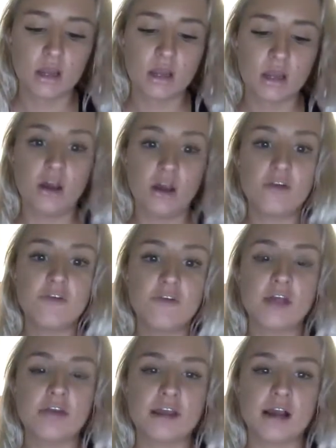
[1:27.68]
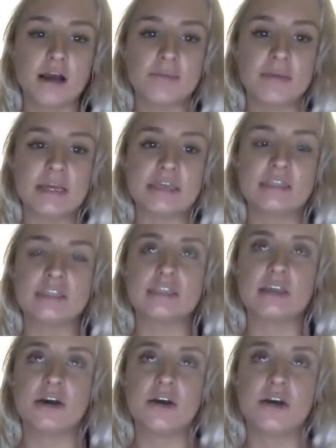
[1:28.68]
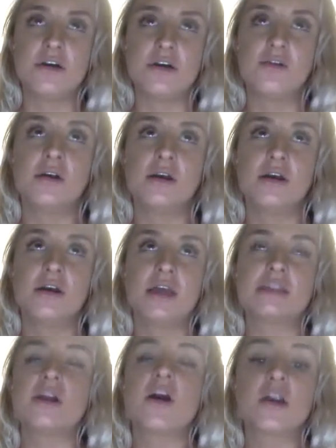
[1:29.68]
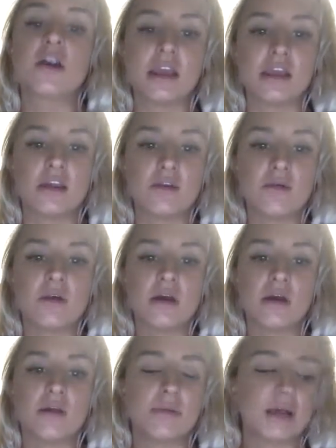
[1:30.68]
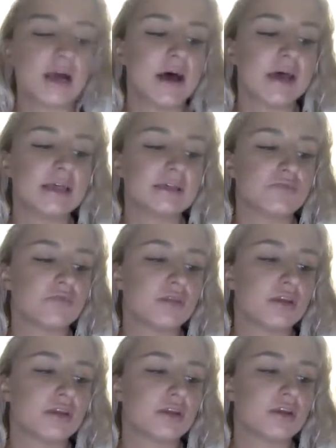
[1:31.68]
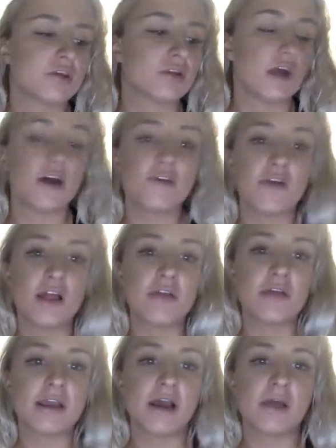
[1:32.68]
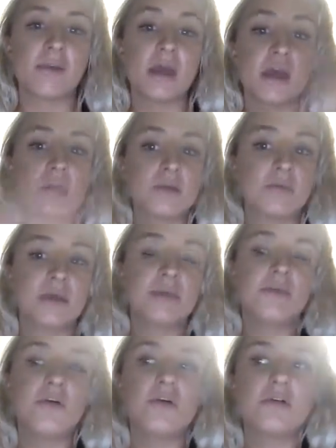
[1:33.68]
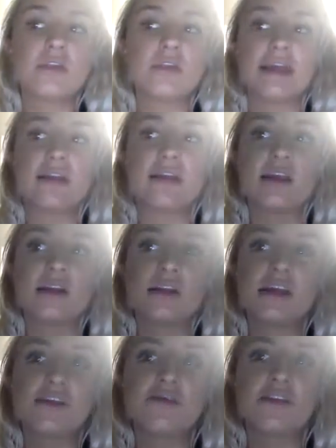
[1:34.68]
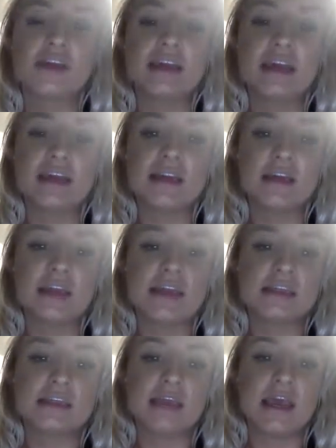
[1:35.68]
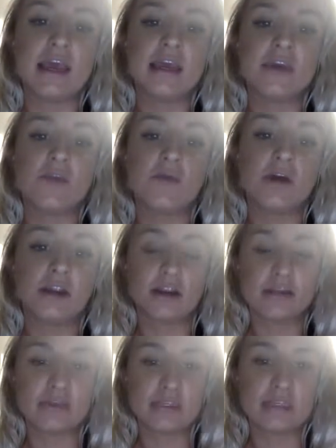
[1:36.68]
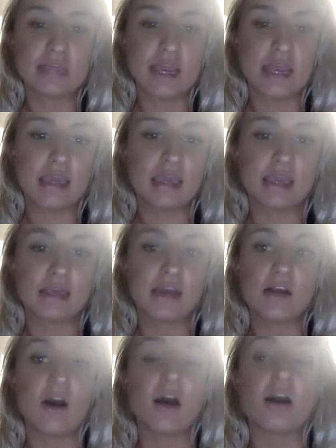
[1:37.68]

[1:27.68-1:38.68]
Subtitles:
not following up it's hurting you, because when you're not following up, people like literally forget the next day what you're even saying and get caught